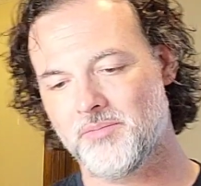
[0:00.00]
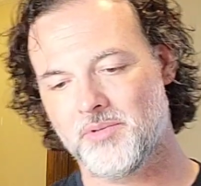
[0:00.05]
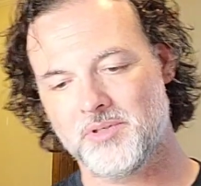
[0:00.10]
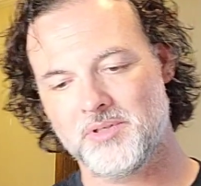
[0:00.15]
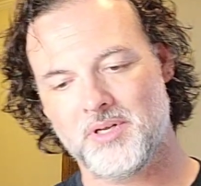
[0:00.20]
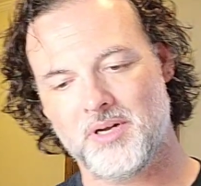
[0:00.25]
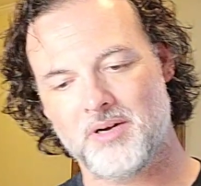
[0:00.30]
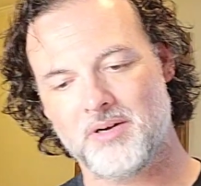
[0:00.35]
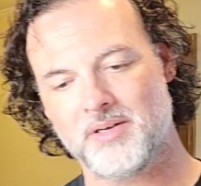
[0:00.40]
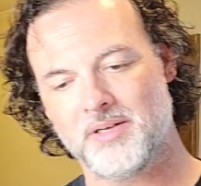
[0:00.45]
We're
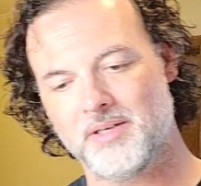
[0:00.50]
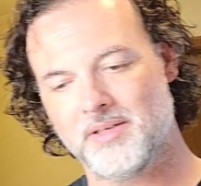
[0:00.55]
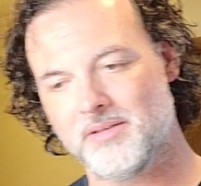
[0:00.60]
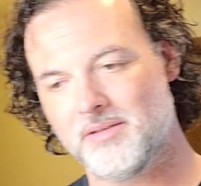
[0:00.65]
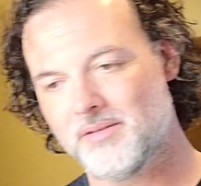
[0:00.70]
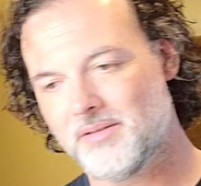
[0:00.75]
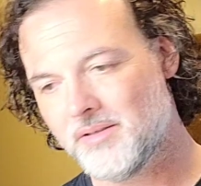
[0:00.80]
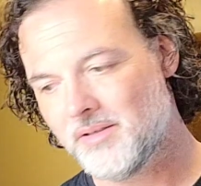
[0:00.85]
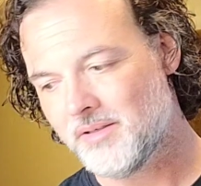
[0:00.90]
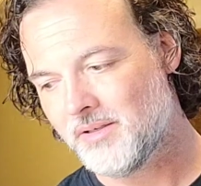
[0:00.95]

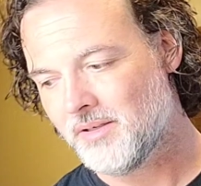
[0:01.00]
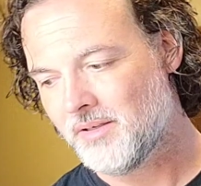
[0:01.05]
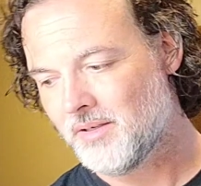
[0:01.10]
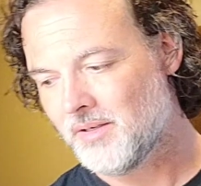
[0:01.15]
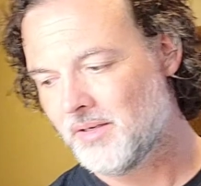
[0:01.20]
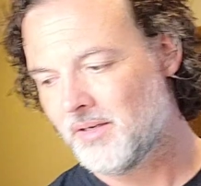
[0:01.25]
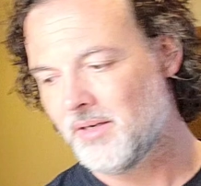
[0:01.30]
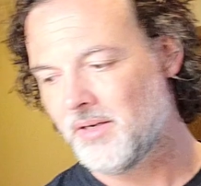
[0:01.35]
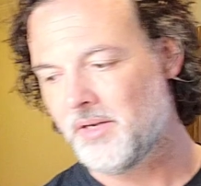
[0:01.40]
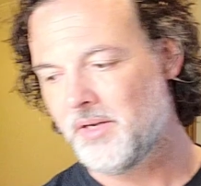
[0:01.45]
talking,
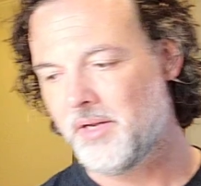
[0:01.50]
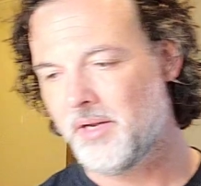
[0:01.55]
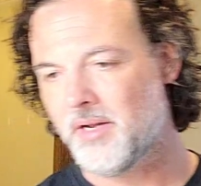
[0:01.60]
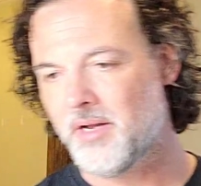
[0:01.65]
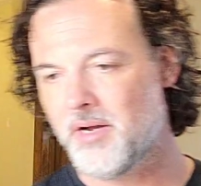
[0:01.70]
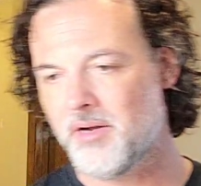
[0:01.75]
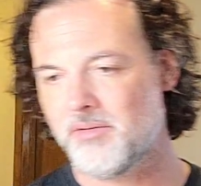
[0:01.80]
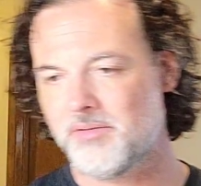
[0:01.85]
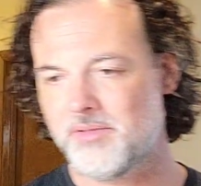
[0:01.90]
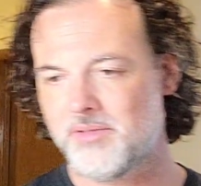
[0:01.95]
you
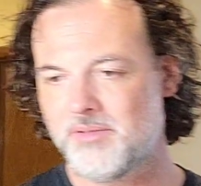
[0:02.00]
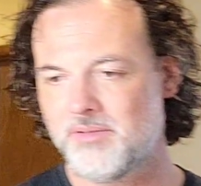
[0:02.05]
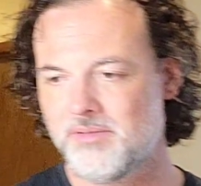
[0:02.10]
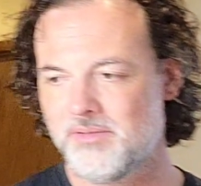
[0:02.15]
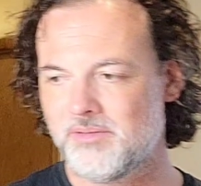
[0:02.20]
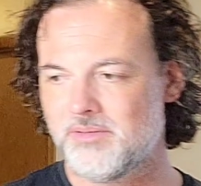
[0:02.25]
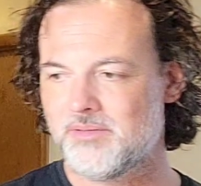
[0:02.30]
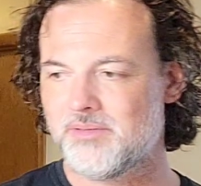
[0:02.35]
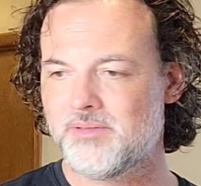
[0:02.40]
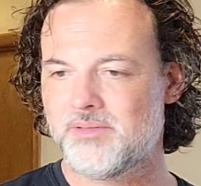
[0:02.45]
know,
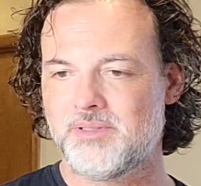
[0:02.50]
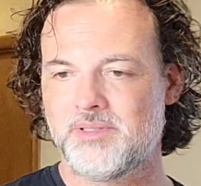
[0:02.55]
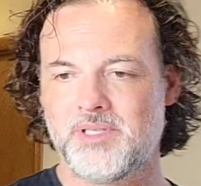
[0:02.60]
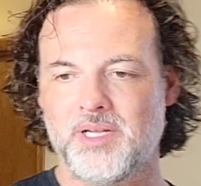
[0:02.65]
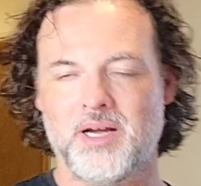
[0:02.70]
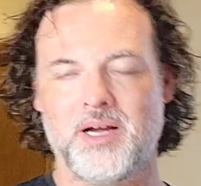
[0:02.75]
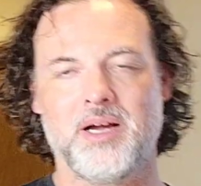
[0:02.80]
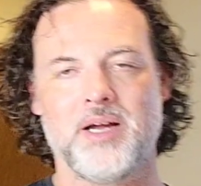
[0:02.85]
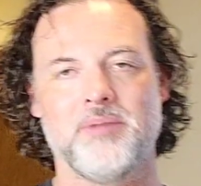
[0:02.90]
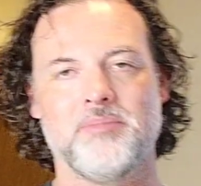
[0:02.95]

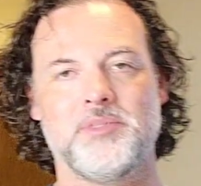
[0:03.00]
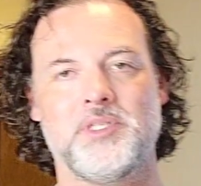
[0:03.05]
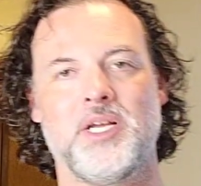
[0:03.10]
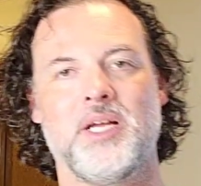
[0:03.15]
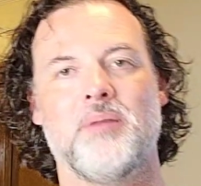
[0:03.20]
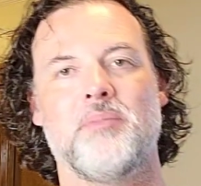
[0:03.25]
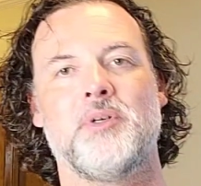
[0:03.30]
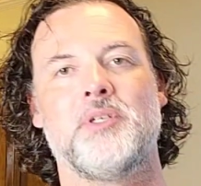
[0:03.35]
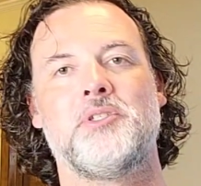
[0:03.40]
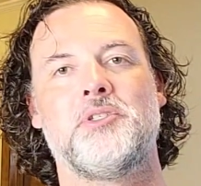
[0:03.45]
time,
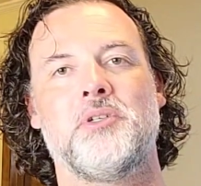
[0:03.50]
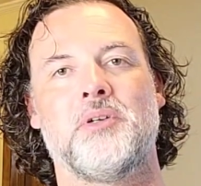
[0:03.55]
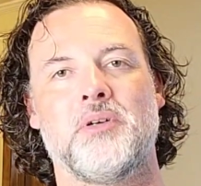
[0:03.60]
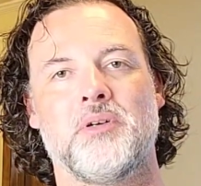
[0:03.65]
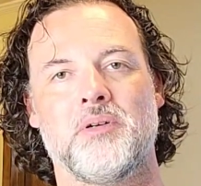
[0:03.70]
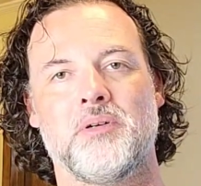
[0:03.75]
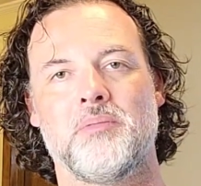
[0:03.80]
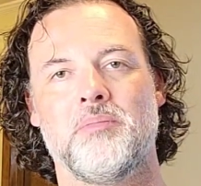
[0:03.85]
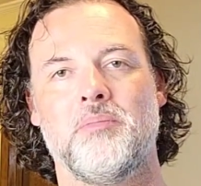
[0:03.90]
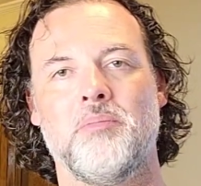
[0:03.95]

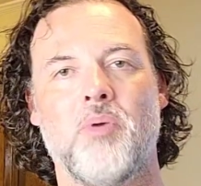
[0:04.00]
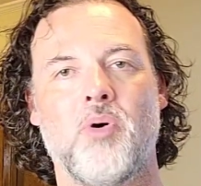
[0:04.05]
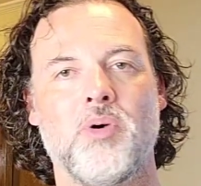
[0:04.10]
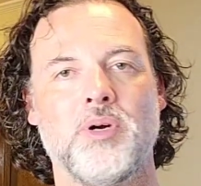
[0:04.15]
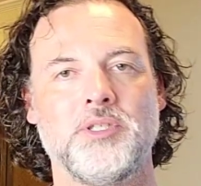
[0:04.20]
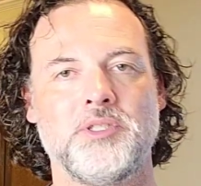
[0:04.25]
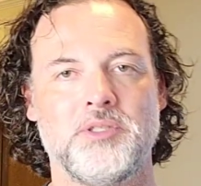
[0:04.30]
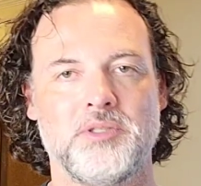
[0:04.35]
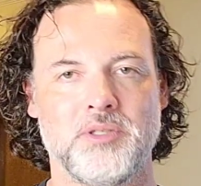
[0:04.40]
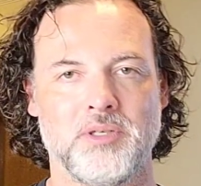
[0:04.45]
temperature,
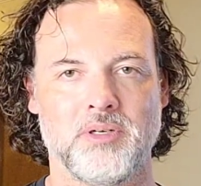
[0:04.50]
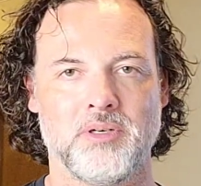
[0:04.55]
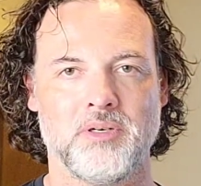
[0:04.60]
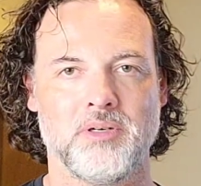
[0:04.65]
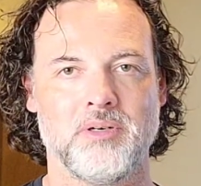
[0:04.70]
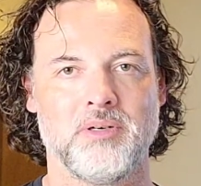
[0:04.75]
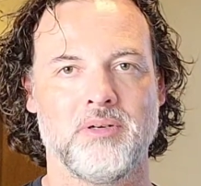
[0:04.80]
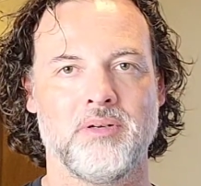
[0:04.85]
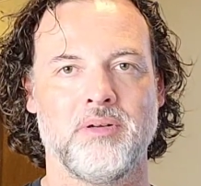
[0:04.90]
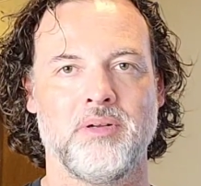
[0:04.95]

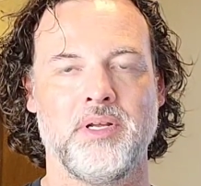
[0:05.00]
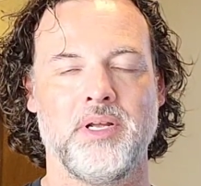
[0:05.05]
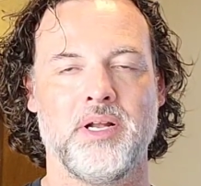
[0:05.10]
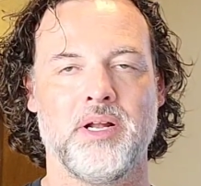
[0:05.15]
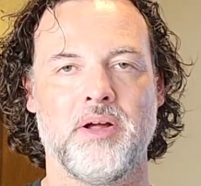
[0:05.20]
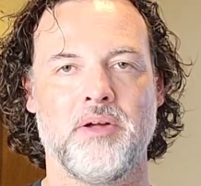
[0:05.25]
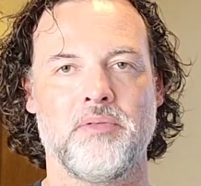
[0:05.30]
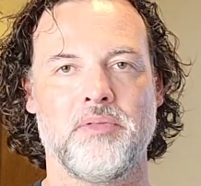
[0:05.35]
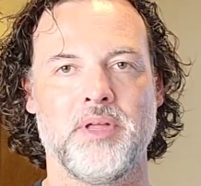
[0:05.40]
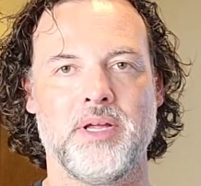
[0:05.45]
moisture,
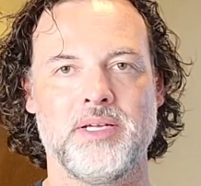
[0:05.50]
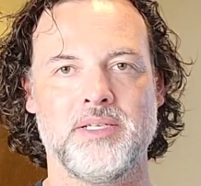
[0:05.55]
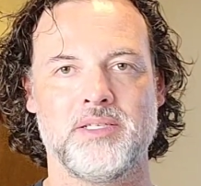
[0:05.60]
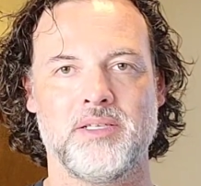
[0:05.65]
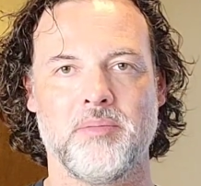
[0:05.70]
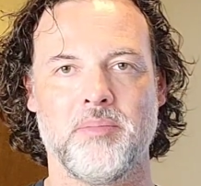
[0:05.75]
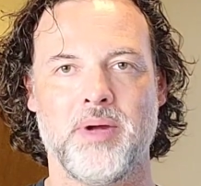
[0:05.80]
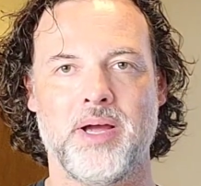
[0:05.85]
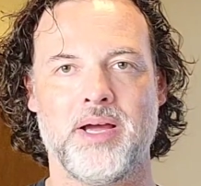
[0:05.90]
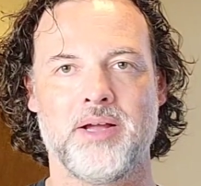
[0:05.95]
things
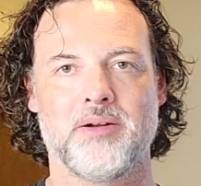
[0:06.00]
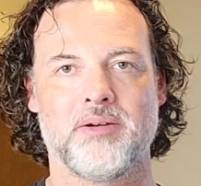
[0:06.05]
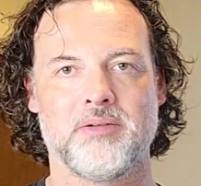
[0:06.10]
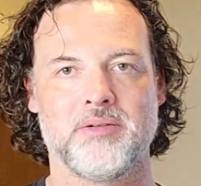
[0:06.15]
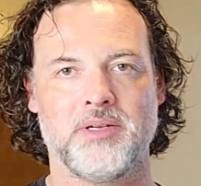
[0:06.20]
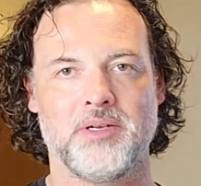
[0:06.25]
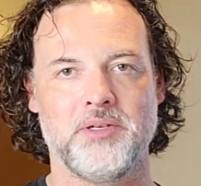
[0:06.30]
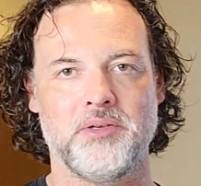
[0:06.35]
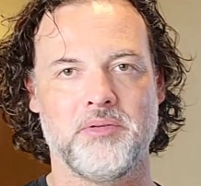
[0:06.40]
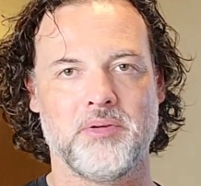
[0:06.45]
that matter
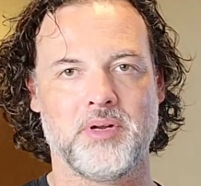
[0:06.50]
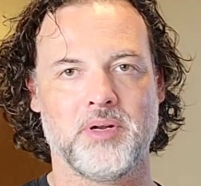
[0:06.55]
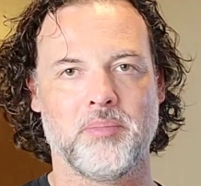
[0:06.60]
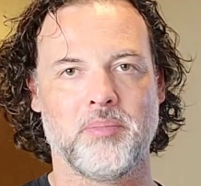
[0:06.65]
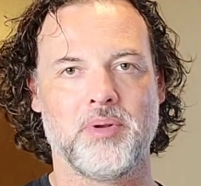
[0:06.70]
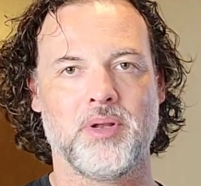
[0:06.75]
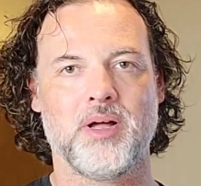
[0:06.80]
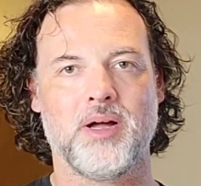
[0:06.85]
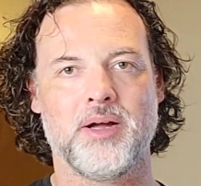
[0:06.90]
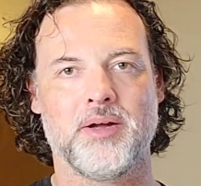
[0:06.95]
that you can
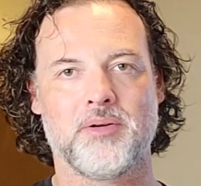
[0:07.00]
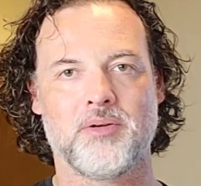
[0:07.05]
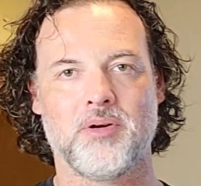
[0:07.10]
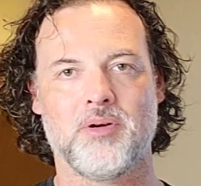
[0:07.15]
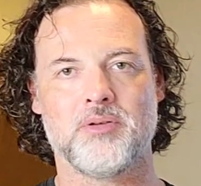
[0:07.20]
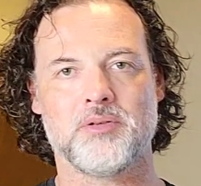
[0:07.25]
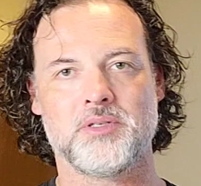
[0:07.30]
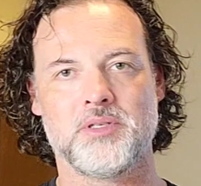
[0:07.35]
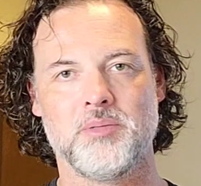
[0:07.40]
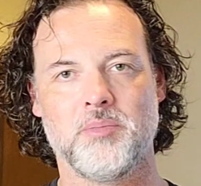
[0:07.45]
apply
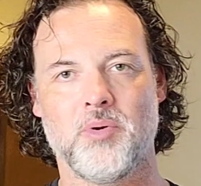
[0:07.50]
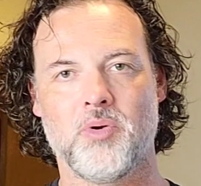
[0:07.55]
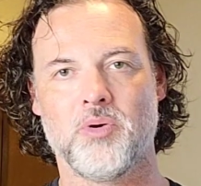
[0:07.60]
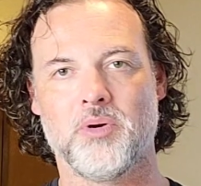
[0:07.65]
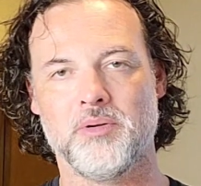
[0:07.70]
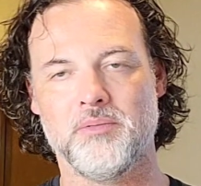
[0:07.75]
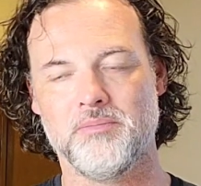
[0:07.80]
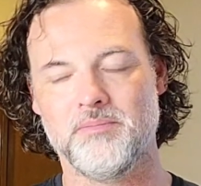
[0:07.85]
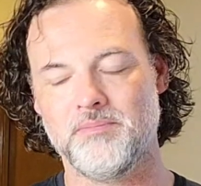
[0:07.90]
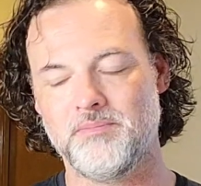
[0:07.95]
across the
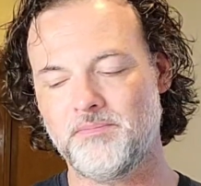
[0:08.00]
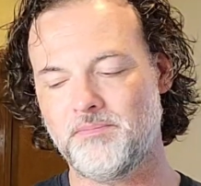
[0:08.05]
board.